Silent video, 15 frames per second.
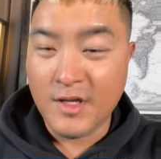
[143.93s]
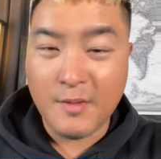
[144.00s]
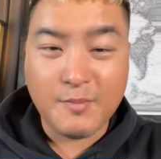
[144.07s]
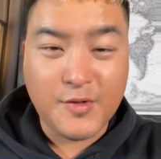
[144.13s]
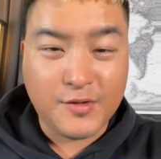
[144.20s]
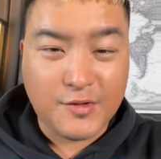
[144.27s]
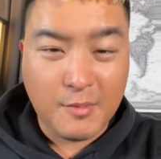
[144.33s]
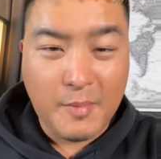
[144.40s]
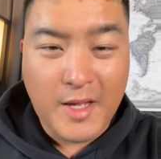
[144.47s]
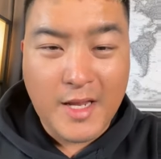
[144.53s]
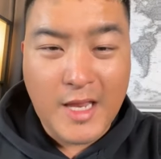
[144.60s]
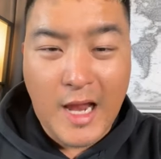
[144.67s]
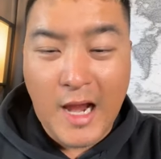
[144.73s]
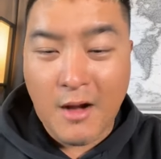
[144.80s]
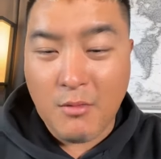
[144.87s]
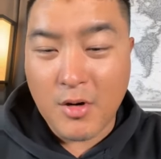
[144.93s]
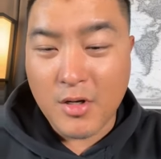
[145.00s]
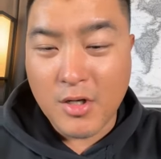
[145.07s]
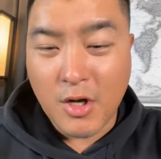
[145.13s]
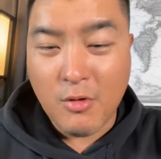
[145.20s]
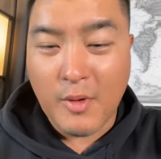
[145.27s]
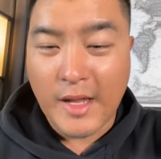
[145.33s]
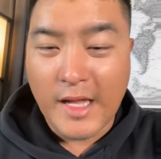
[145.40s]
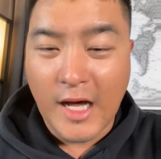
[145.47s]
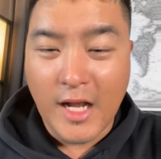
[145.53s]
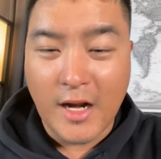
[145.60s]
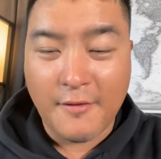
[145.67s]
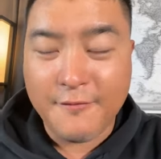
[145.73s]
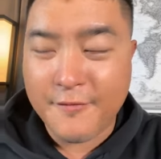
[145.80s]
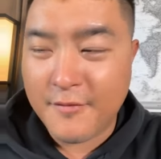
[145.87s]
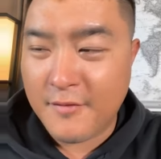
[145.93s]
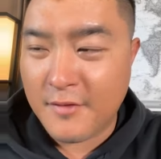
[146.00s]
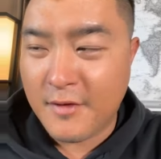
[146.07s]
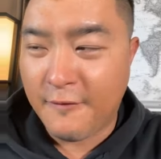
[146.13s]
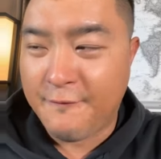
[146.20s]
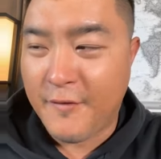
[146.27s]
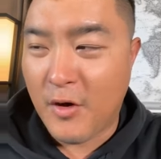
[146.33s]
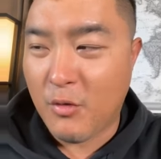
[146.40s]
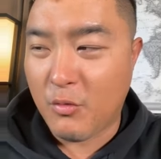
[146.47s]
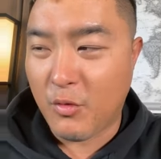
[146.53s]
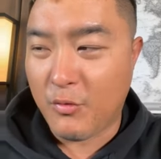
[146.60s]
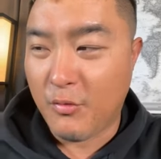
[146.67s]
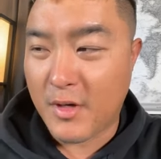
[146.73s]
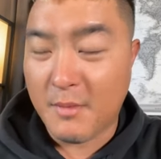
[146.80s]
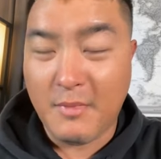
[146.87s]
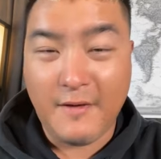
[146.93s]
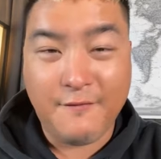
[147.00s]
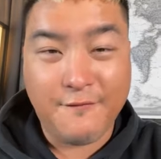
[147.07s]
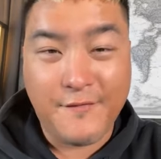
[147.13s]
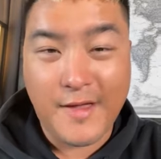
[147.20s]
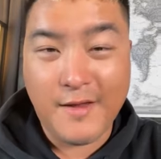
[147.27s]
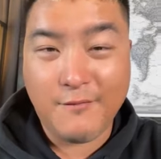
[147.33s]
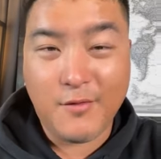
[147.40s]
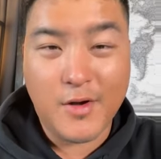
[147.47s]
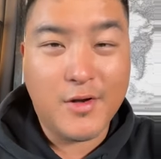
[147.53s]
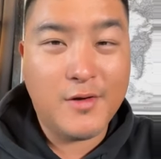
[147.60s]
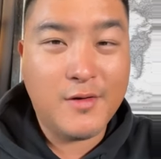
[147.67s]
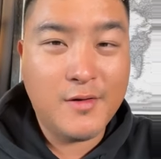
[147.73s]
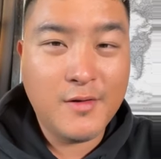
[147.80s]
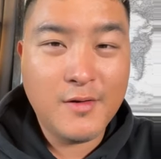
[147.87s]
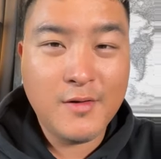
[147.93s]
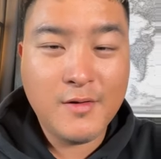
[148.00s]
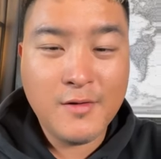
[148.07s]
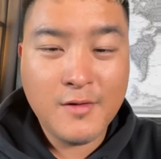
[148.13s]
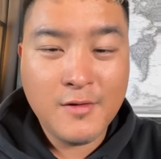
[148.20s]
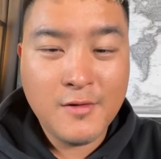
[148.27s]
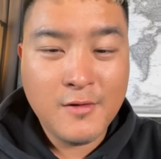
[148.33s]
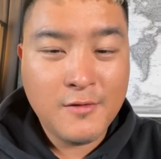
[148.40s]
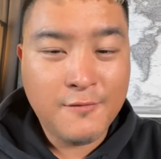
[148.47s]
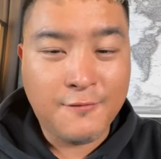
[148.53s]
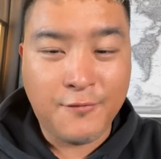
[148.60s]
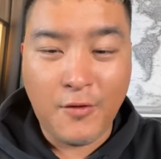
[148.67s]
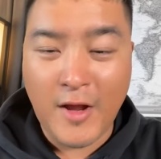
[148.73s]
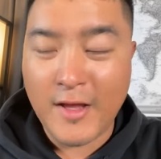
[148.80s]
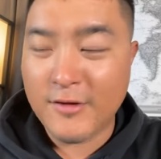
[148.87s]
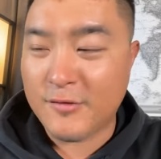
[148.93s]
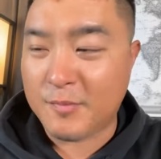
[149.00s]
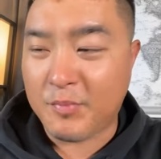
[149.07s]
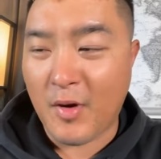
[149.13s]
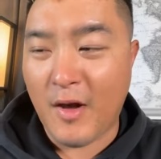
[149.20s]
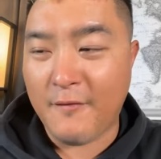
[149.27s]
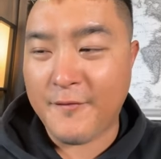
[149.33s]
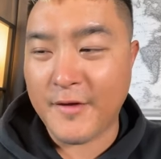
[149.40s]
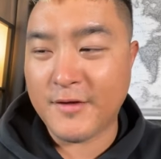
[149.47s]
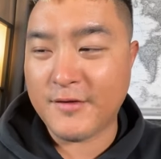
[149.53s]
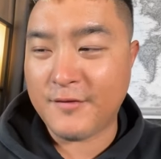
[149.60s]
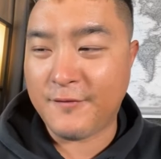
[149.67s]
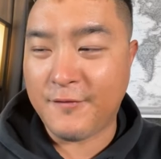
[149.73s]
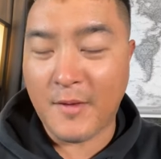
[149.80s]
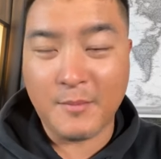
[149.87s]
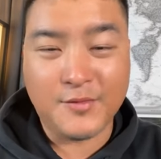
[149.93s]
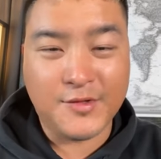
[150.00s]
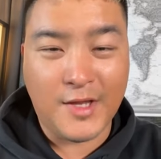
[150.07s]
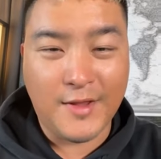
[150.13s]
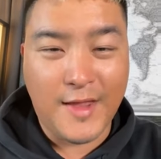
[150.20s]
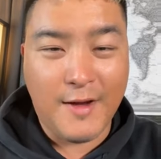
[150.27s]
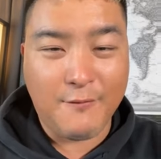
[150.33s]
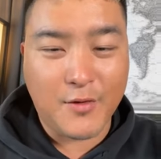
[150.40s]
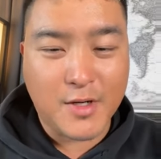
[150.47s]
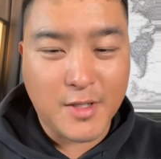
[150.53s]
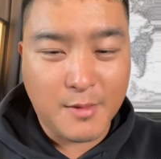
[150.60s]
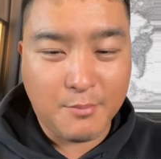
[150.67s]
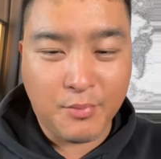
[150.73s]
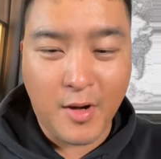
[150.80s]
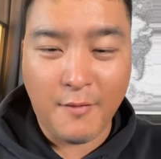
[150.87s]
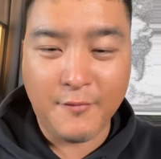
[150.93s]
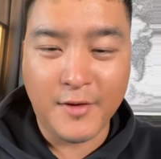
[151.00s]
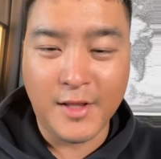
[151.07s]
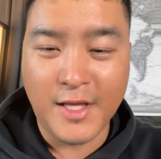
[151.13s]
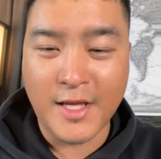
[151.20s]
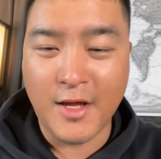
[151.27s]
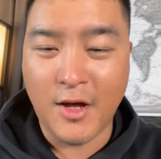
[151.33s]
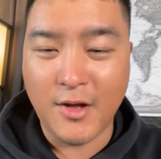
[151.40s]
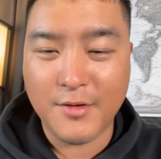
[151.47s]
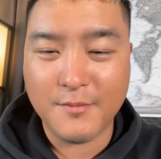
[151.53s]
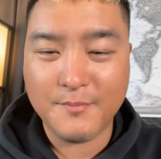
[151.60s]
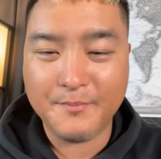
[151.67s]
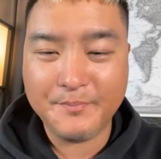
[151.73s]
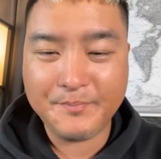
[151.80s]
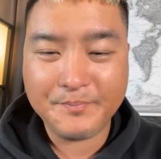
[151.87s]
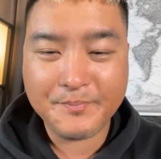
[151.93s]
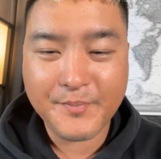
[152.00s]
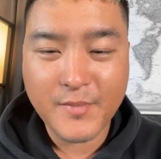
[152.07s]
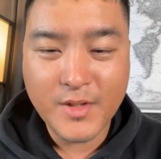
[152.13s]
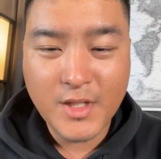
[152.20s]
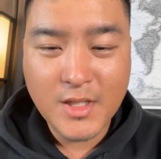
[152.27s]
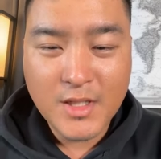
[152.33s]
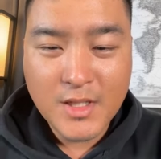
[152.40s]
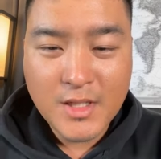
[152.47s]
Yep, just about an hour ago, I got off the phone with one of my favorite friends, prophets from South Africa, Prophet Leon.